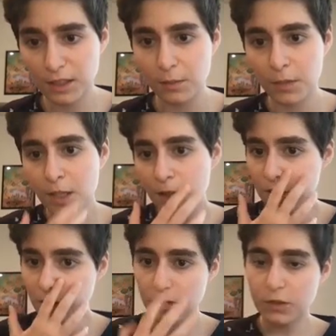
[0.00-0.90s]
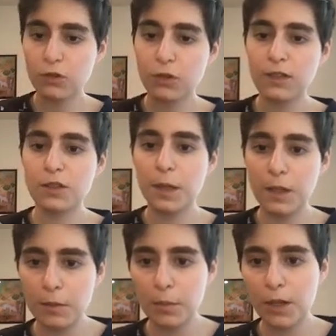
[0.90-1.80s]
team. So there was a
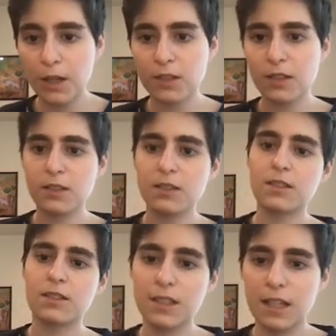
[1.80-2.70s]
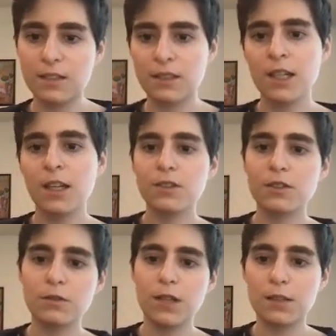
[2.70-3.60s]
transparent process to ascend
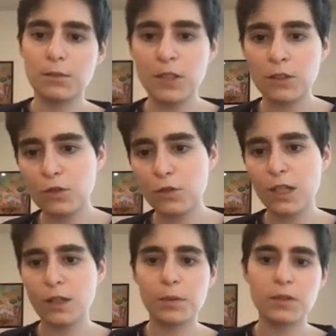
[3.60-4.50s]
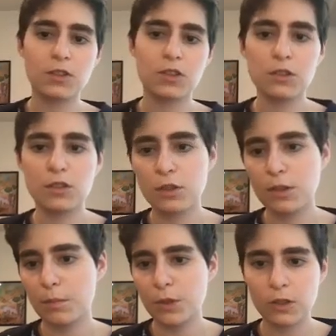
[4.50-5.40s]
to administrator positions,
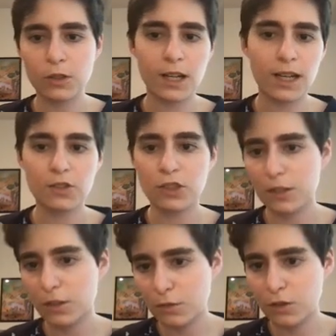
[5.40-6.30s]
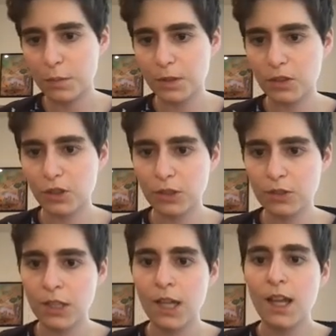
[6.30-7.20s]
bureaucrat, check user
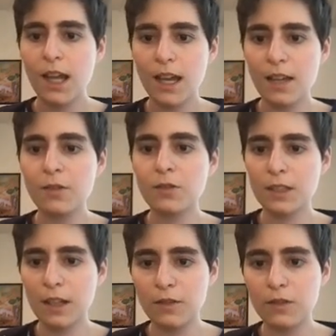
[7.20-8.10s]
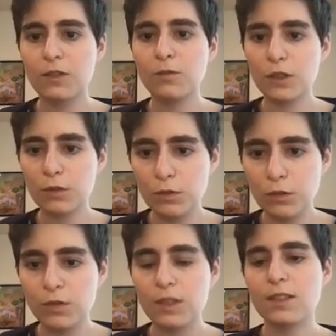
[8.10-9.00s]
positions, and there was an effort to
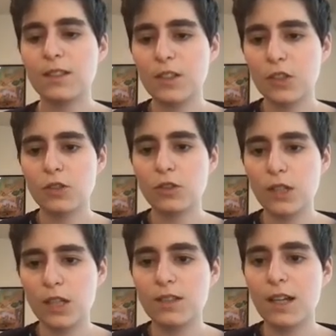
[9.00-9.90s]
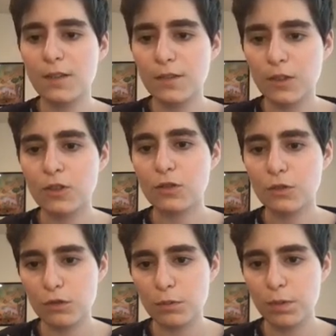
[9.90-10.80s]
recruit this initial diverse
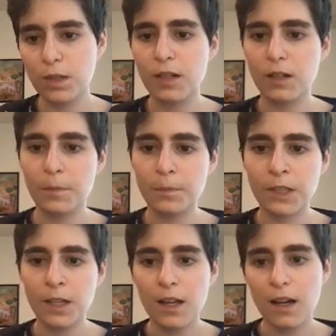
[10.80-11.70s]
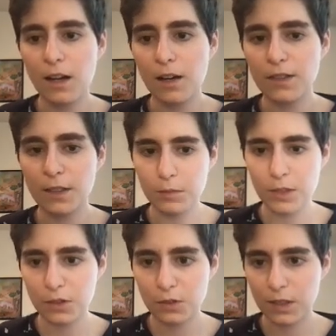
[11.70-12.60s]
group um, of
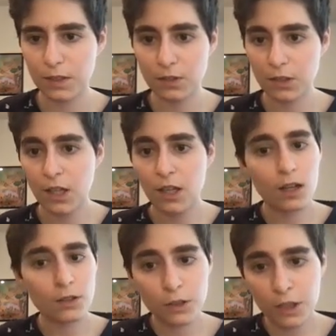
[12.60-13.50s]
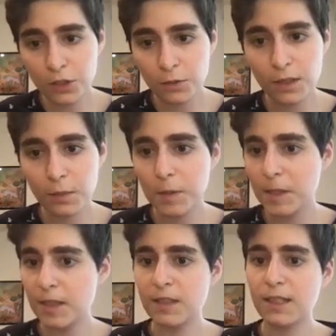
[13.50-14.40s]
administrators. On Croatian
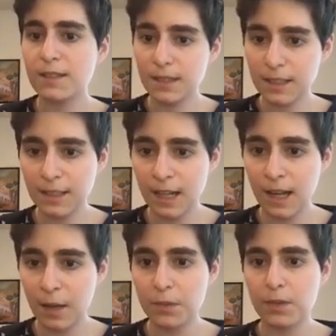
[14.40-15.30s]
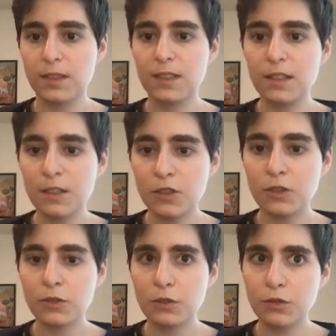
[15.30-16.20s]
Wikipedia, that didn't happen. The
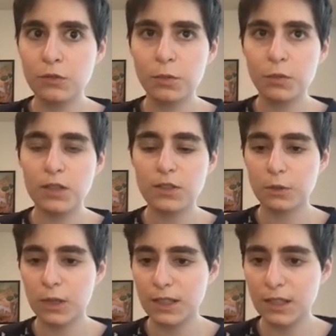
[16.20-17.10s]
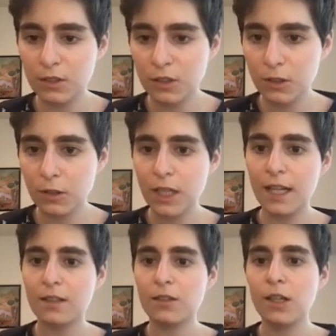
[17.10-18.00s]
initial group was quite insular
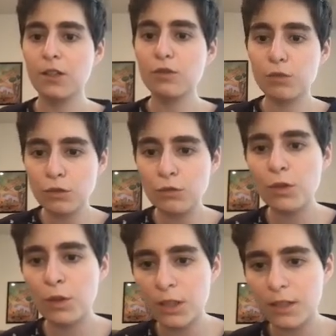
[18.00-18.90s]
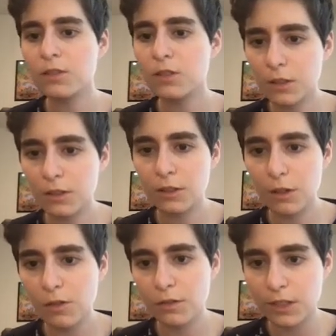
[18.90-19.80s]
and grew more insular
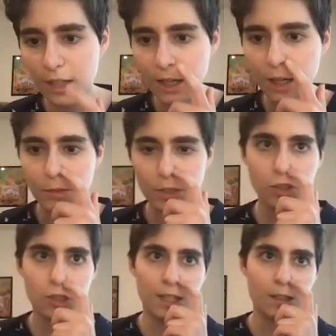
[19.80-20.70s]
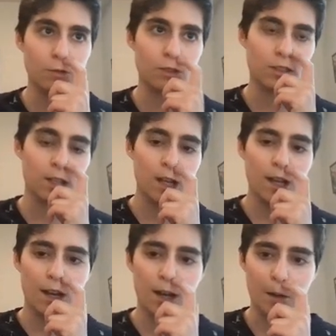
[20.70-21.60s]
over time, such that it was
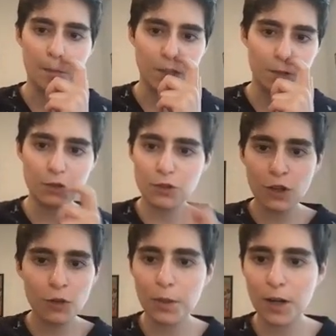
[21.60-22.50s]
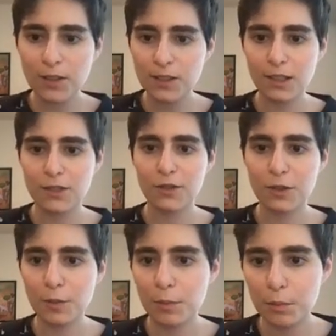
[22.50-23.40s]
um, there was no process
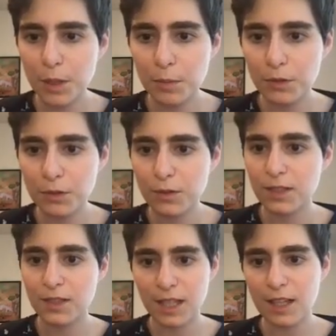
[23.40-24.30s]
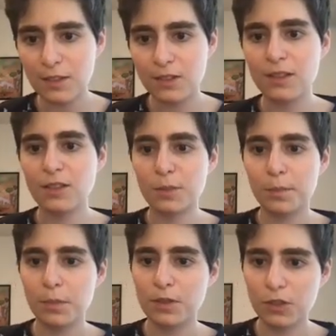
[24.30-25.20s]
for people to ascend to
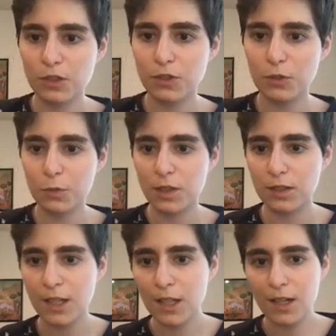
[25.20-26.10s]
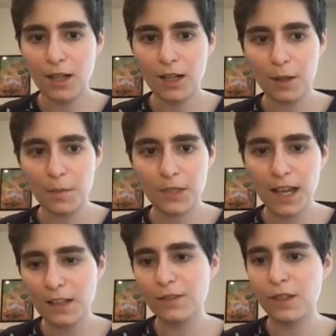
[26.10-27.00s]
these positions with um,
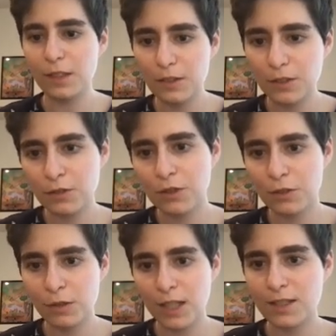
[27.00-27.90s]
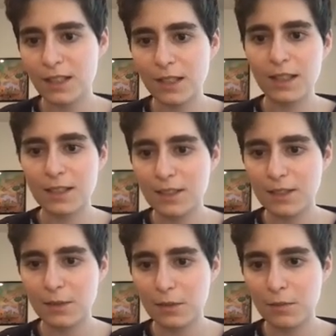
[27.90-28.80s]
elevated user rights
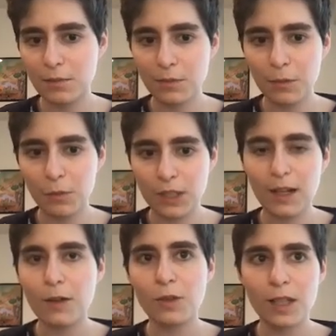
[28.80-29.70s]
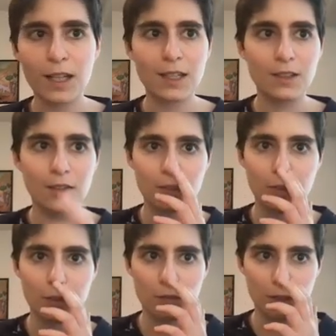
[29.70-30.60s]
unless without relying on
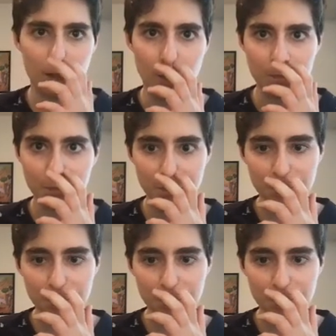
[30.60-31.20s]
sort of uh,